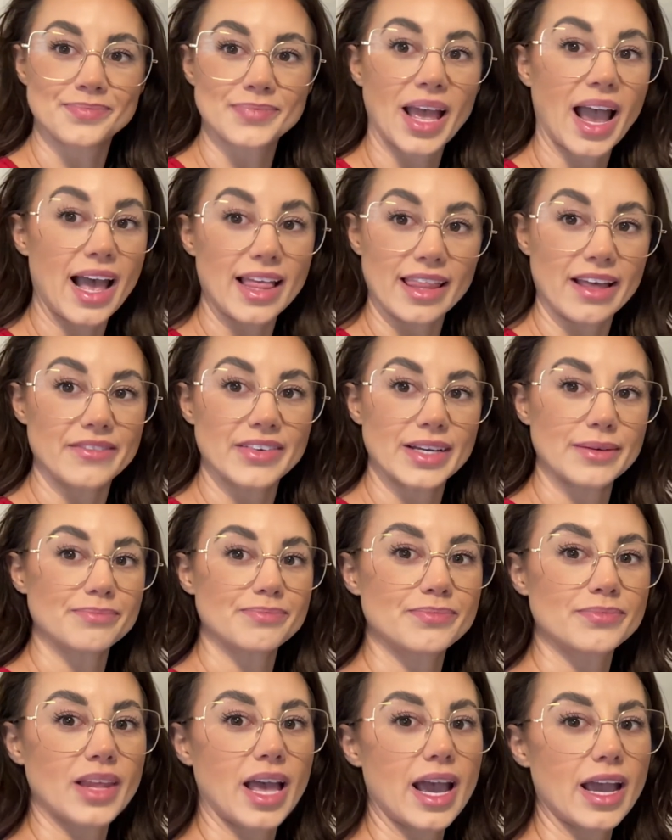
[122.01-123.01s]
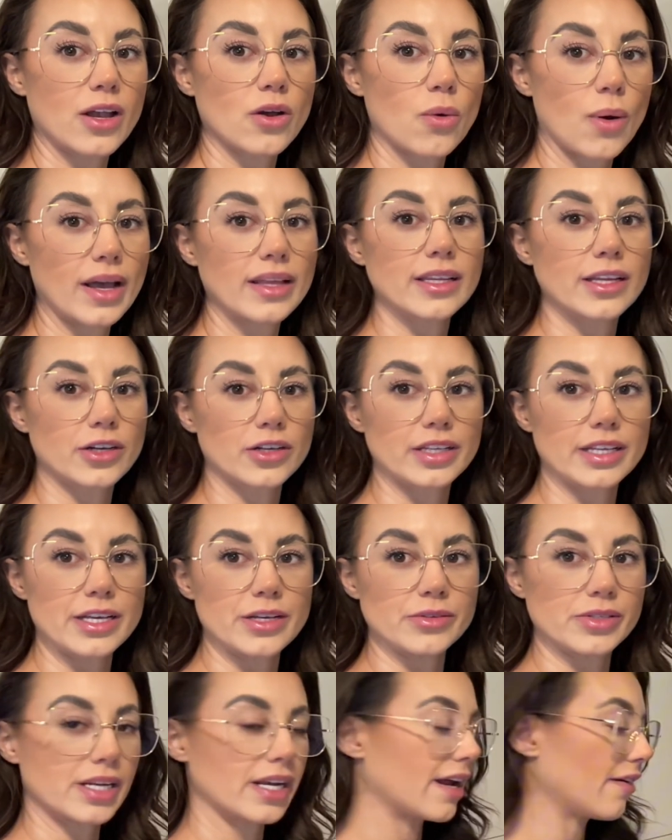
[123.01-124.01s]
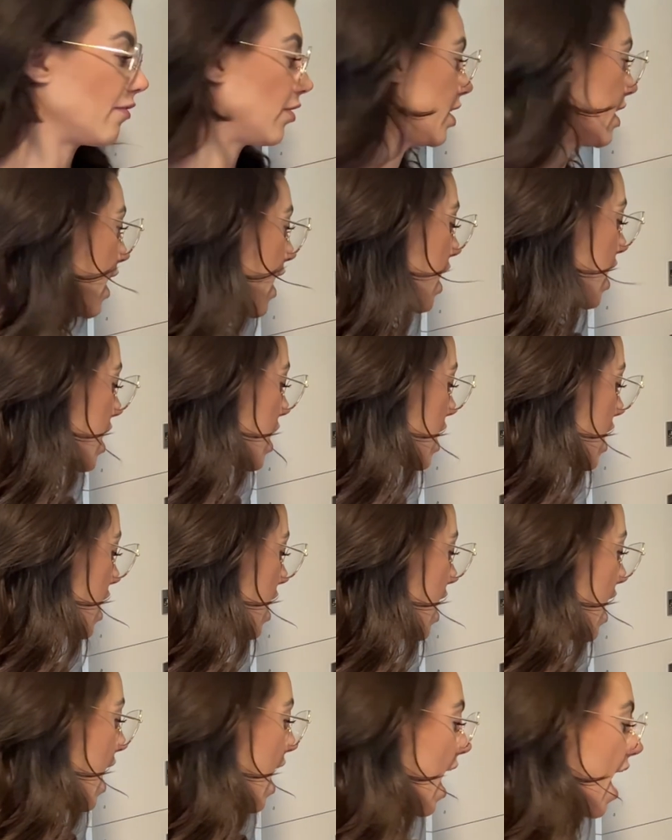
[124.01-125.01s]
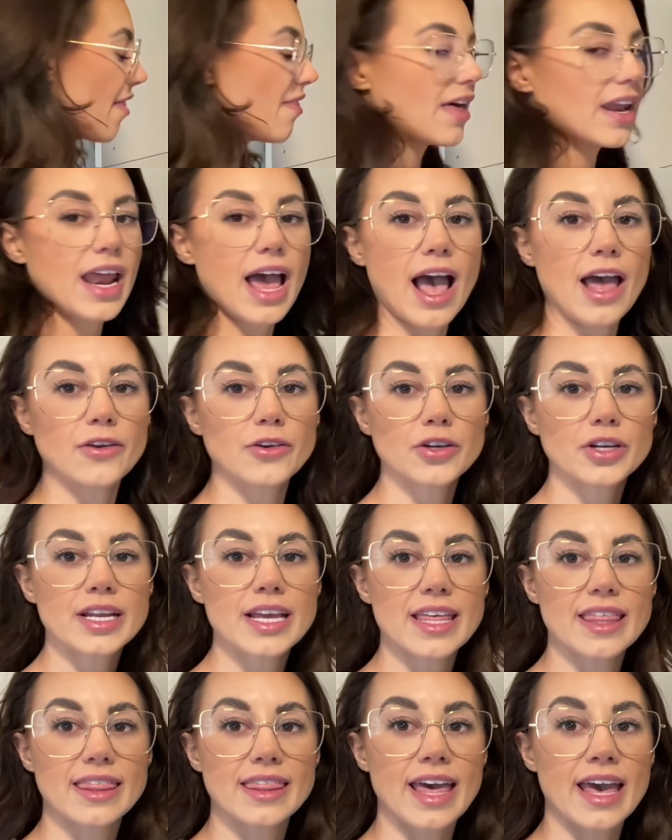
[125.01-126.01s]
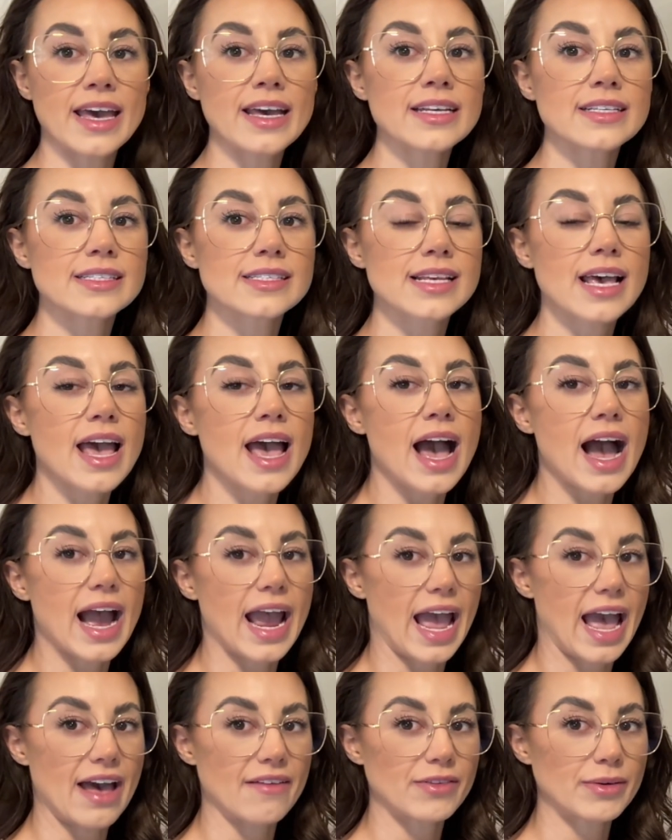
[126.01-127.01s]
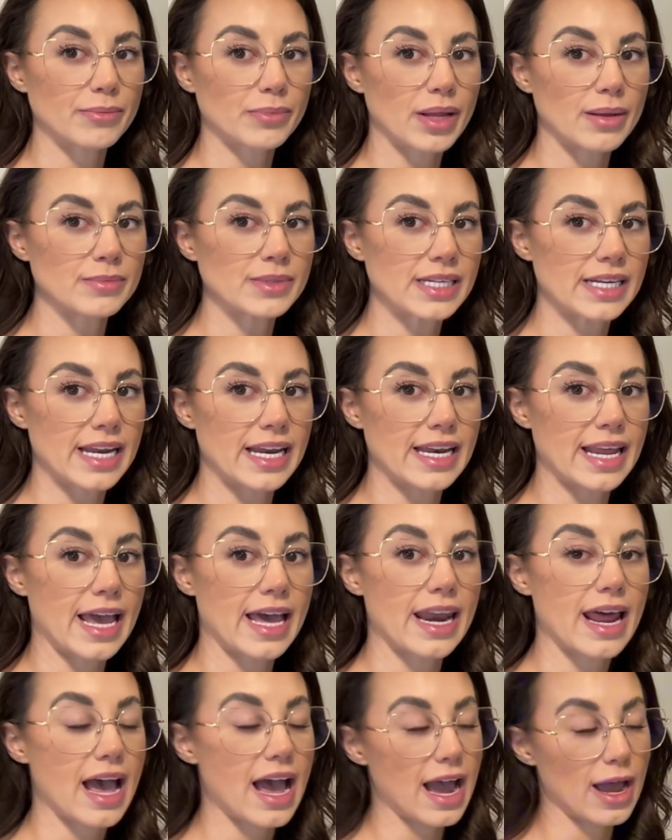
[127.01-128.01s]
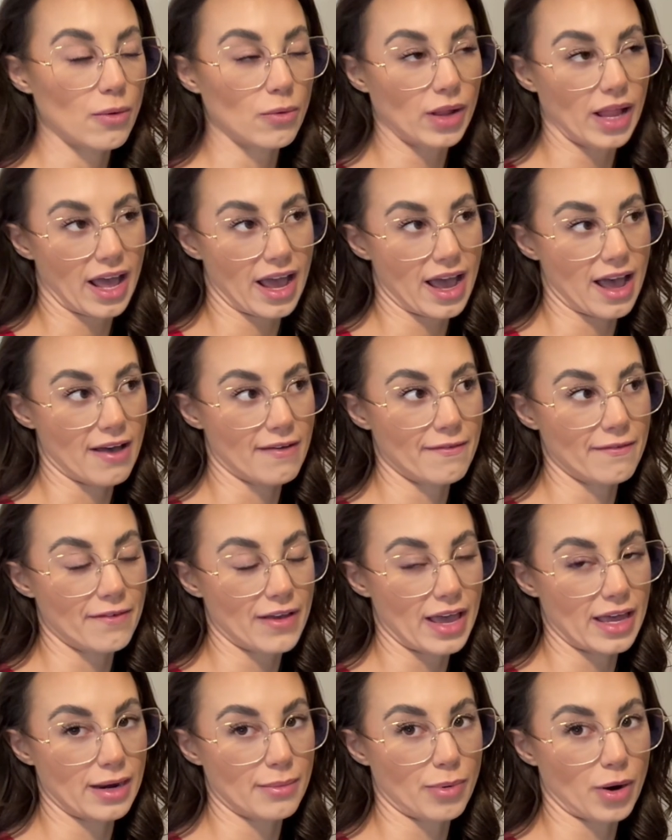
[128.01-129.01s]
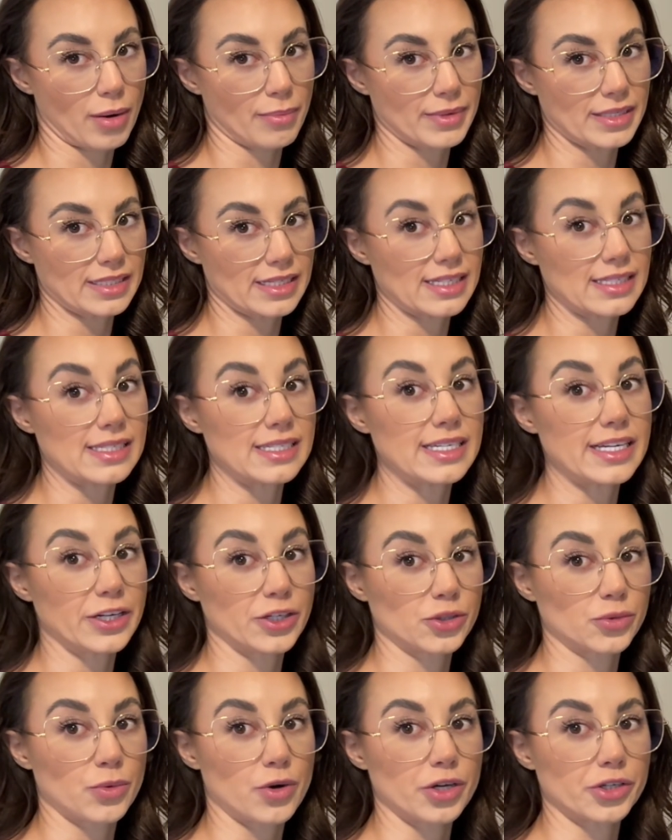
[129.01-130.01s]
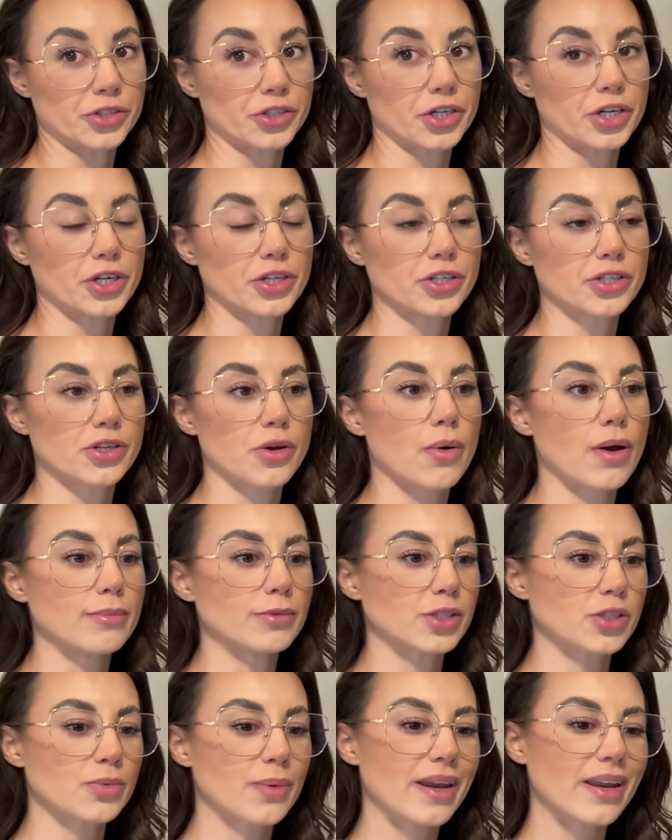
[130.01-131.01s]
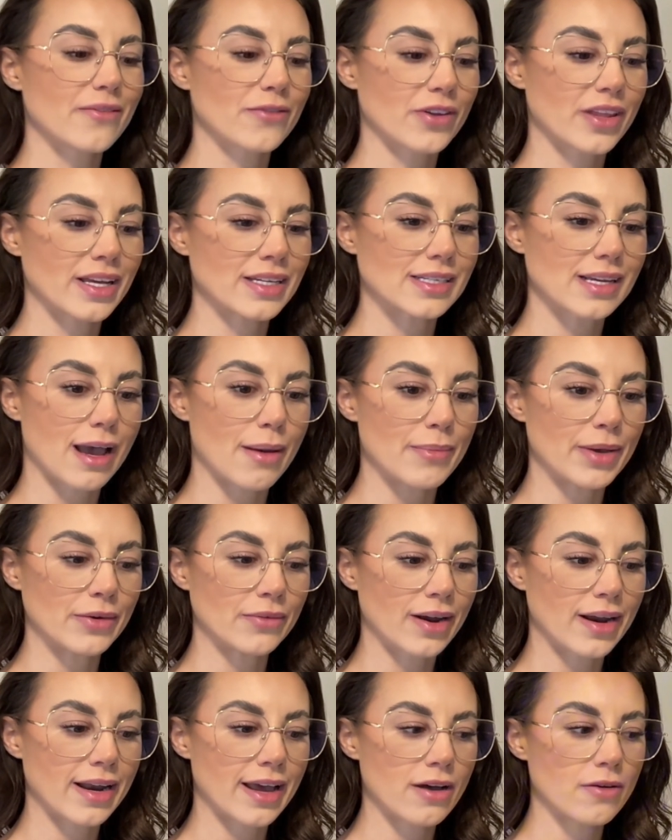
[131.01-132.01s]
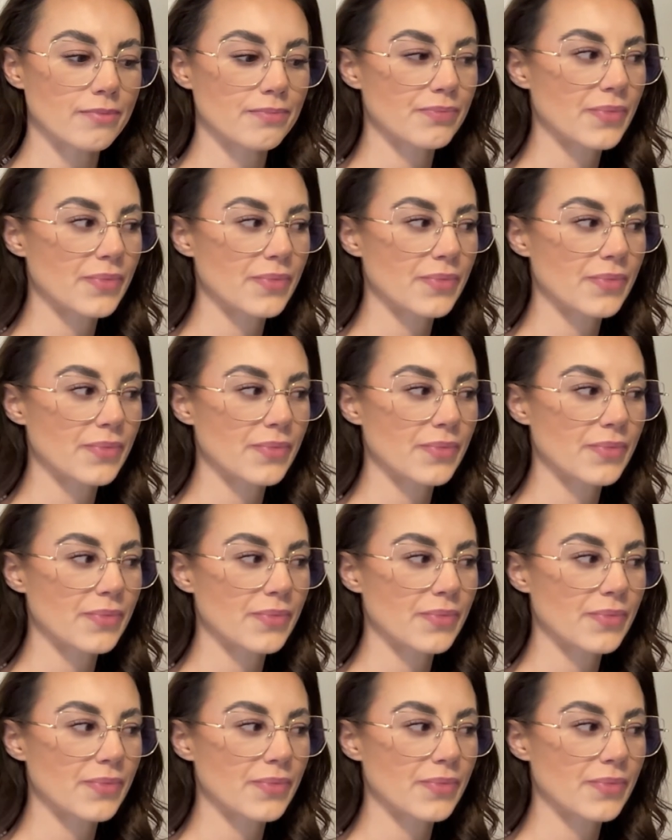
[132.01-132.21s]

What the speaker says: I love it. I quite literally use it every day. And then underneath this, I haven't plumbed it in yet. I will have an apartment size dishwasher. So I'm just waiting for that to come in right now.